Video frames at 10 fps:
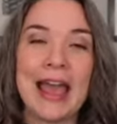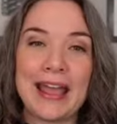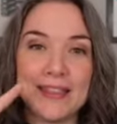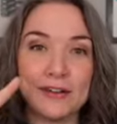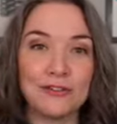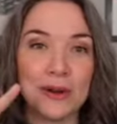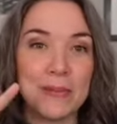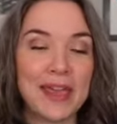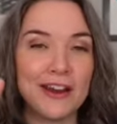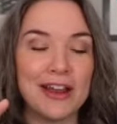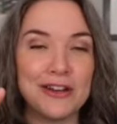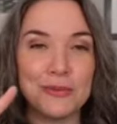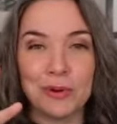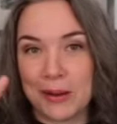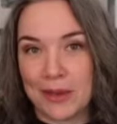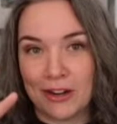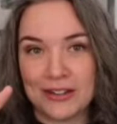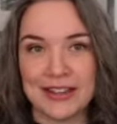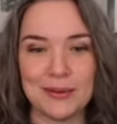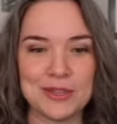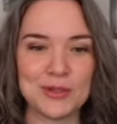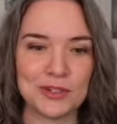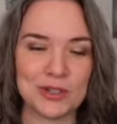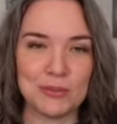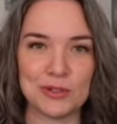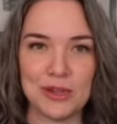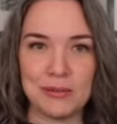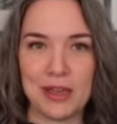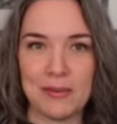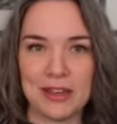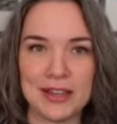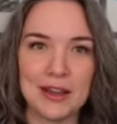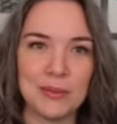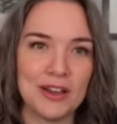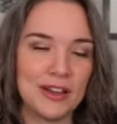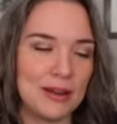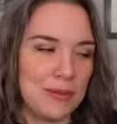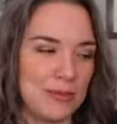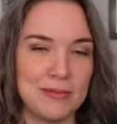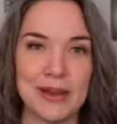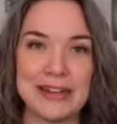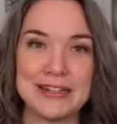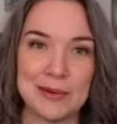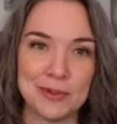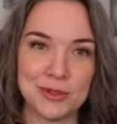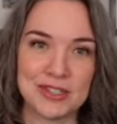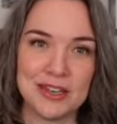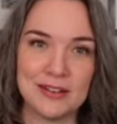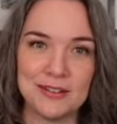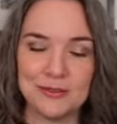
And then from there, I knew primarily I'd be switching between my main camera and maybe my demo scene,